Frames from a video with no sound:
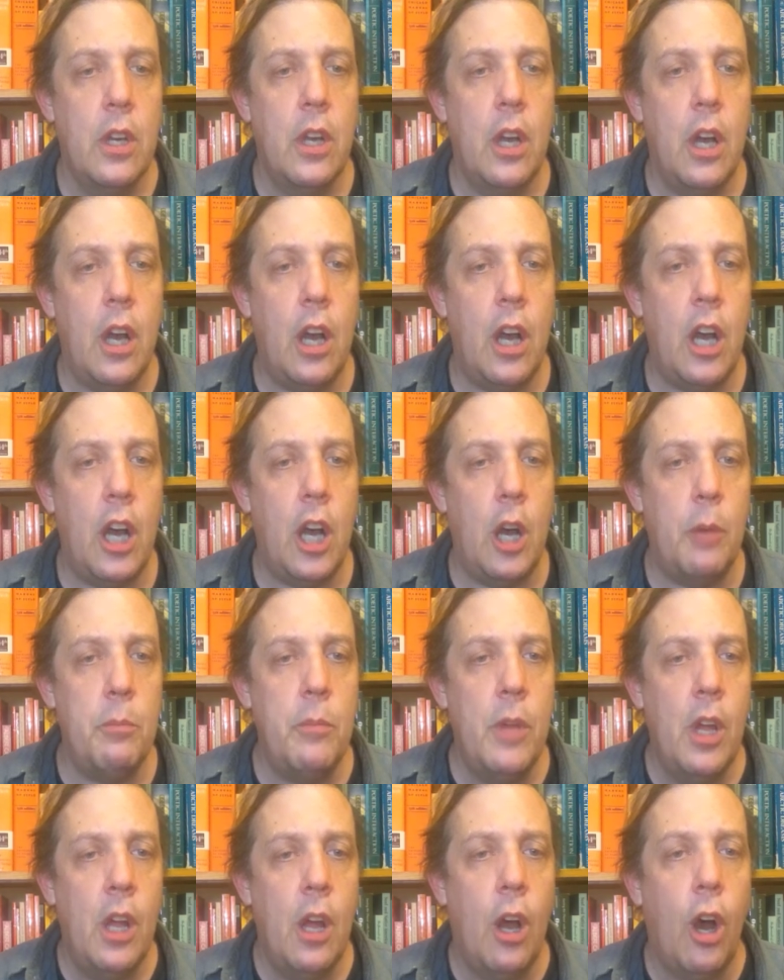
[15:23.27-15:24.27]
Um,
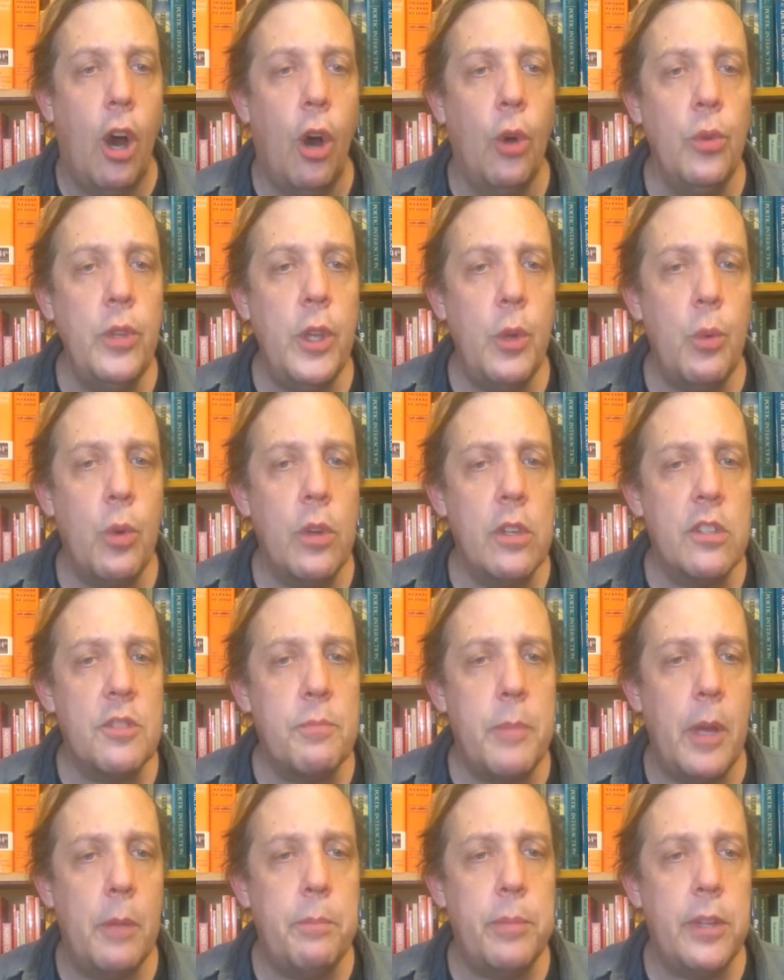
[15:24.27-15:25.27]
only works
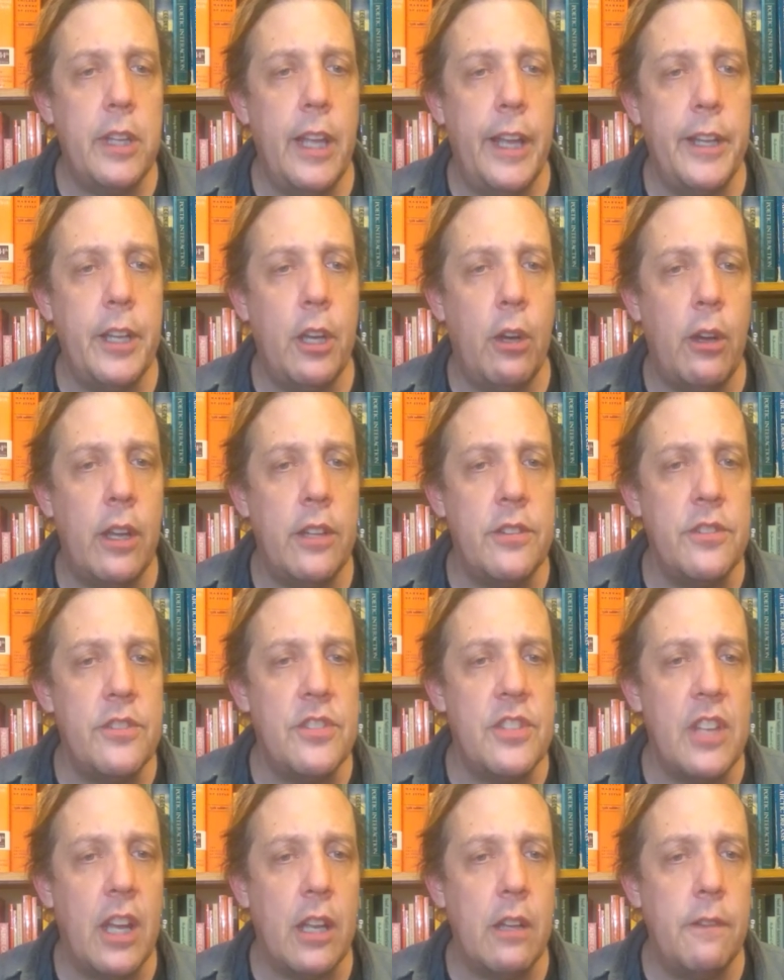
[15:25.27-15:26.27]
by Plato and
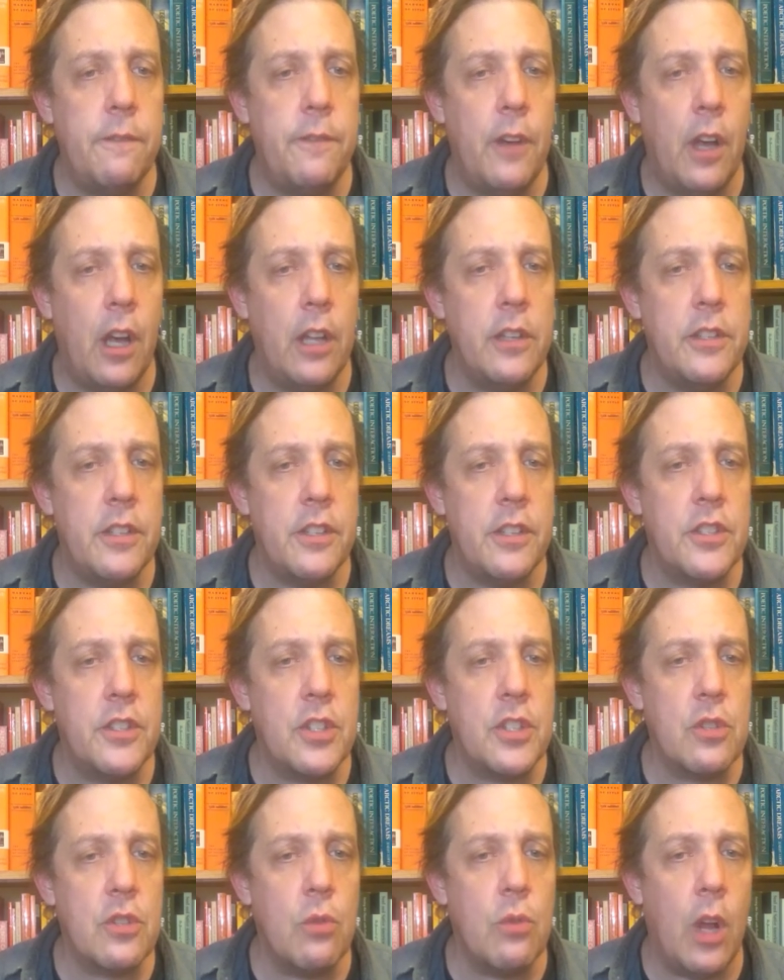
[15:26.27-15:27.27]
Xenophon
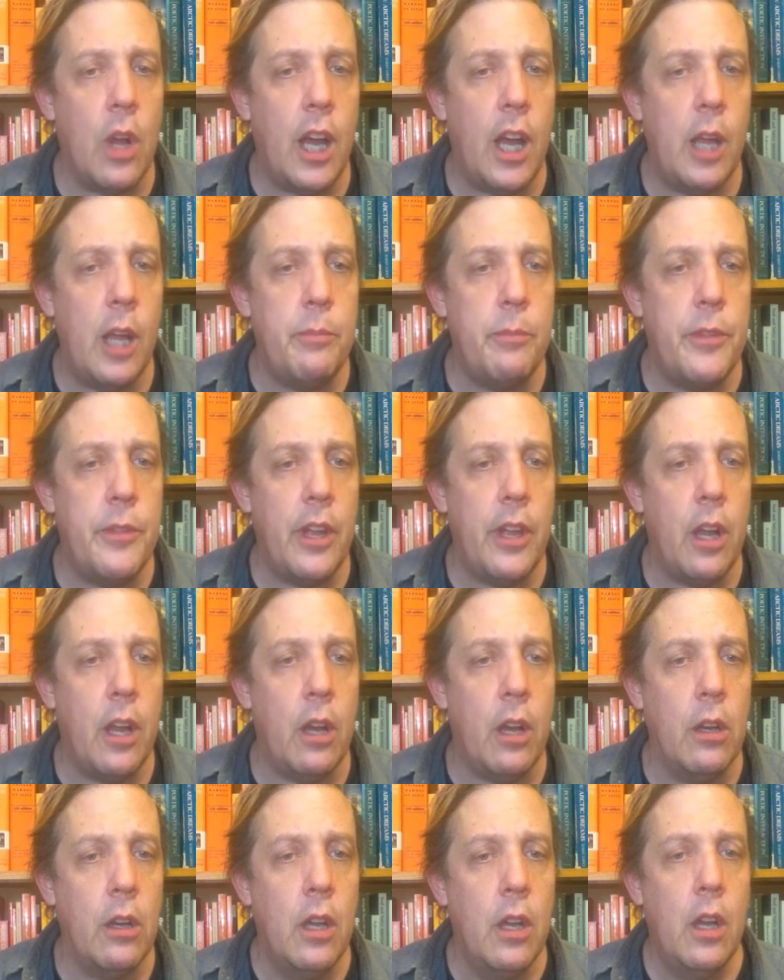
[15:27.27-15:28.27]
describe
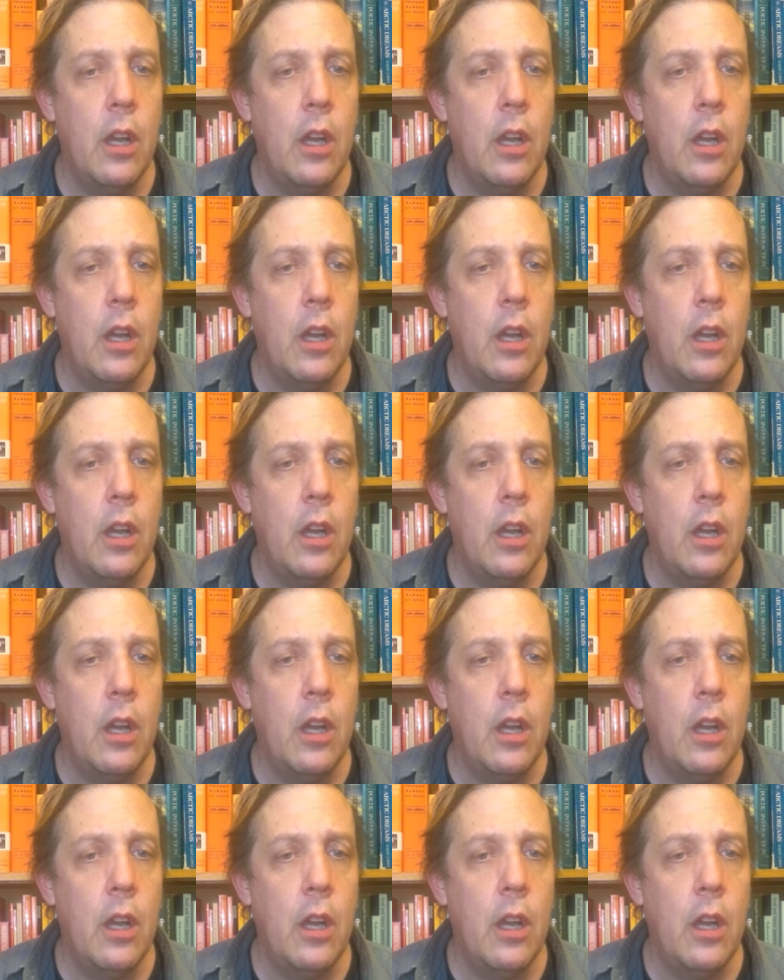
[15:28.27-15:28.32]
their